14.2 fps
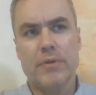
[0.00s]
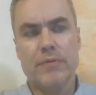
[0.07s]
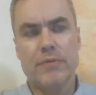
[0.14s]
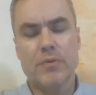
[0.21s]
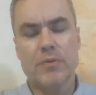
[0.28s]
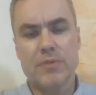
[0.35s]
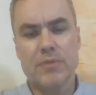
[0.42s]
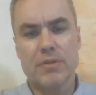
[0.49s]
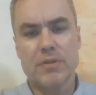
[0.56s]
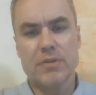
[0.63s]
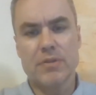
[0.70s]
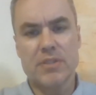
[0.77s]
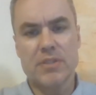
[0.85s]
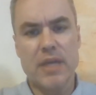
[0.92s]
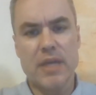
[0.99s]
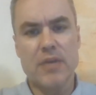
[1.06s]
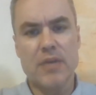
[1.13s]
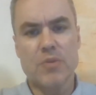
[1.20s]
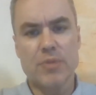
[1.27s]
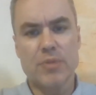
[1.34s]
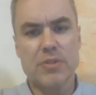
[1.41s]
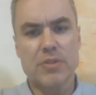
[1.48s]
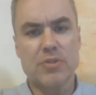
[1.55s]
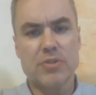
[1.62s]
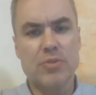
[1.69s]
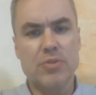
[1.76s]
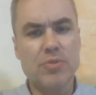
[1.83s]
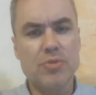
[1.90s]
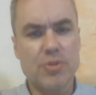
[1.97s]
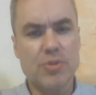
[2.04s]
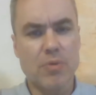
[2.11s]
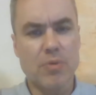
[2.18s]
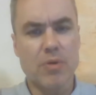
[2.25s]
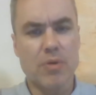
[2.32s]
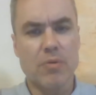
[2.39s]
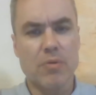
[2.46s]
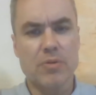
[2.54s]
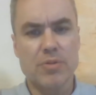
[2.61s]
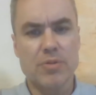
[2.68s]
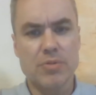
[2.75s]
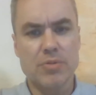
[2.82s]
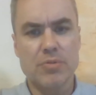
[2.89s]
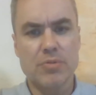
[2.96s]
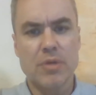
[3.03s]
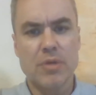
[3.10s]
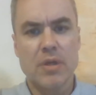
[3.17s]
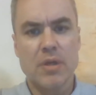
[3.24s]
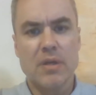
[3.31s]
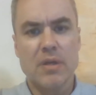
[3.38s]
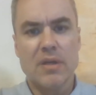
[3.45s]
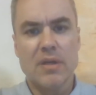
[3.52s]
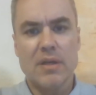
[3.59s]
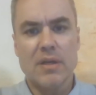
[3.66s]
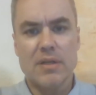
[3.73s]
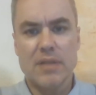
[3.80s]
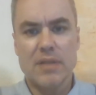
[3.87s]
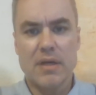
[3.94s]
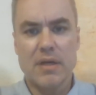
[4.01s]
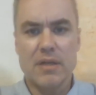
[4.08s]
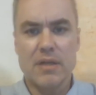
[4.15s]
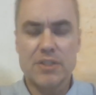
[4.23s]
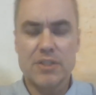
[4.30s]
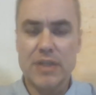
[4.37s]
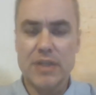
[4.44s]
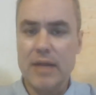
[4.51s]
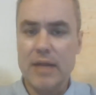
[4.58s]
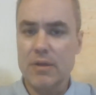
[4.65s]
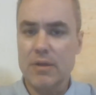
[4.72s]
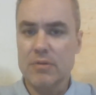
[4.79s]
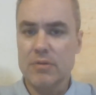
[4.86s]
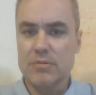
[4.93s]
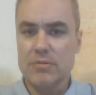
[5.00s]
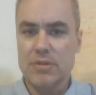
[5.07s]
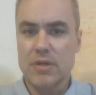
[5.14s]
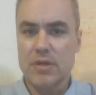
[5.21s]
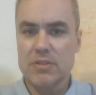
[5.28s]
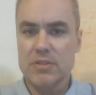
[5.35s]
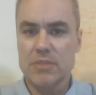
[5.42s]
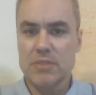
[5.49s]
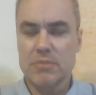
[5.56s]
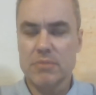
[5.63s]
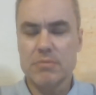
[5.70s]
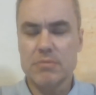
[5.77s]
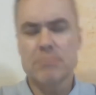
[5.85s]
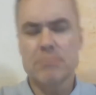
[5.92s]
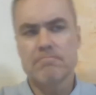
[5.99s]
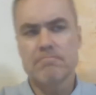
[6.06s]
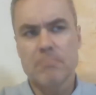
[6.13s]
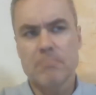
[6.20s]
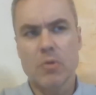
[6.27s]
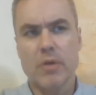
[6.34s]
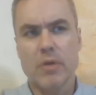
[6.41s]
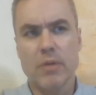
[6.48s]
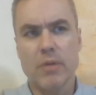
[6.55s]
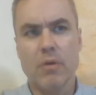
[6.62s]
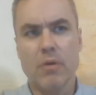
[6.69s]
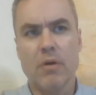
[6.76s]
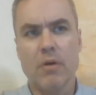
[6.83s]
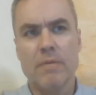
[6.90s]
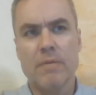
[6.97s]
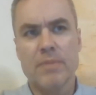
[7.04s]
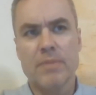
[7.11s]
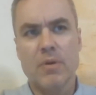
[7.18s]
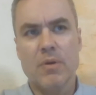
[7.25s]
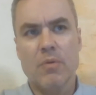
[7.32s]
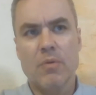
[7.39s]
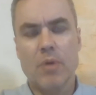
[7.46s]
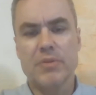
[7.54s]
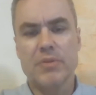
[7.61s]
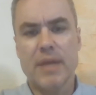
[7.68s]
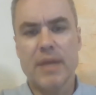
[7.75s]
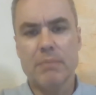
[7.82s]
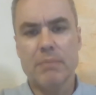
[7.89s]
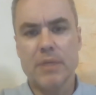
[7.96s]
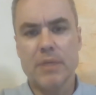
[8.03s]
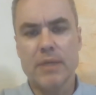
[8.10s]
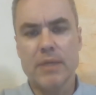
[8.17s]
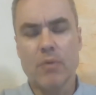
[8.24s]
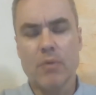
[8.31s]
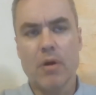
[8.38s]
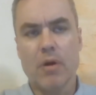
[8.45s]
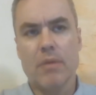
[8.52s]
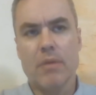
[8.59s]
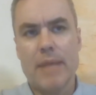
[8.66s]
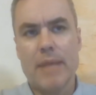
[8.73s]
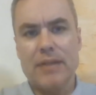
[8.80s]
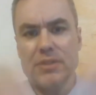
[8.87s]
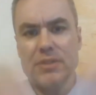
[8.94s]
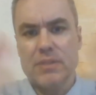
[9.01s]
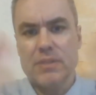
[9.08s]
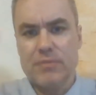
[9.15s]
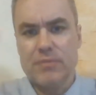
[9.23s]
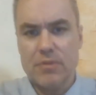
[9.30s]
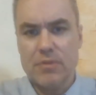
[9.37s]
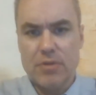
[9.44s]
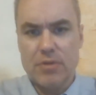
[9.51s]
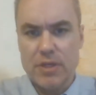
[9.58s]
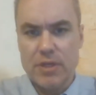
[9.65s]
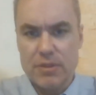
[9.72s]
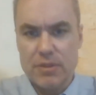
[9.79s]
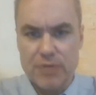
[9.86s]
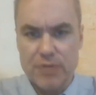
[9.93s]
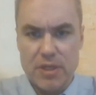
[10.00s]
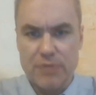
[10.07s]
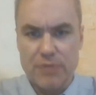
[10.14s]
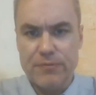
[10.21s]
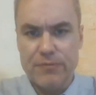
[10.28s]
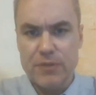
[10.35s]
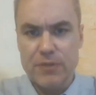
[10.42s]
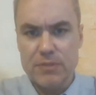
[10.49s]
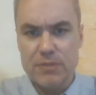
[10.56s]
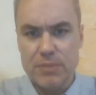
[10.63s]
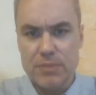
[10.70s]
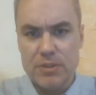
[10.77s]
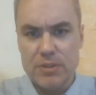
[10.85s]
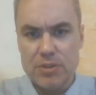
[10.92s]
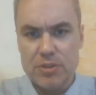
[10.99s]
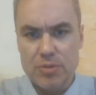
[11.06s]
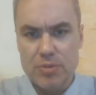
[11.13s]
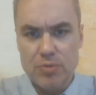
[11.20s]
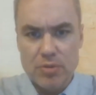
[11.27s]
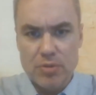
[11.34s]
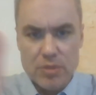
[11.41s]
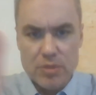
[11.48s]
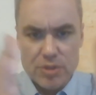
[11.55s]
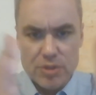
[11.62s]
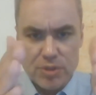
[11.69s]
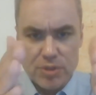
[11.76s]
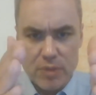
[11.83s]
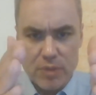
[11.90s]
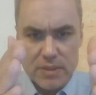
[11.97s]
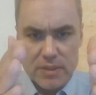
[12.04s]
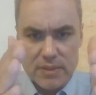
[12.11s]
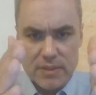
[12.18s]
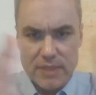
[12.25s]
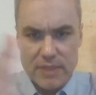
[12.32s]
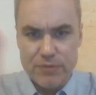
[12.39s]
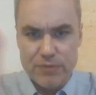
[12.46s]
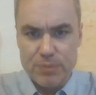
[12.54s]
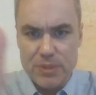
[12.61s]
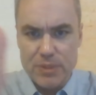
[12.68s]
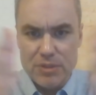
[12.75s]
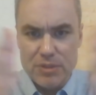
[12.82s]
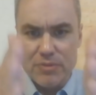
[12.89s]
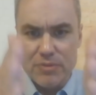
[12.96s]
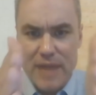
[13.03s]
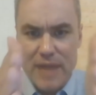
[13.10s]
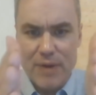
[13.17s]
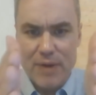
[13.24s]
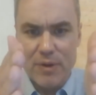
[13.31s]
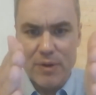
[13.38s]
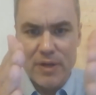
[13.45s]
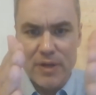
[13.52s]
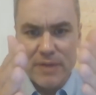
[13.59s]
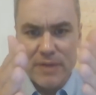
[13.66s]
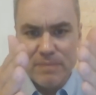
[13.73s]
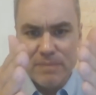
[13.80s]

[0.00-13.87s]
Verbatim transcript: if you're, they're saying your bridge is too short or too uh, shallow to cause symptoms. Okay, well, what would that mean? Well, imagine if can a can a foot be too short? Can a foot be too narrow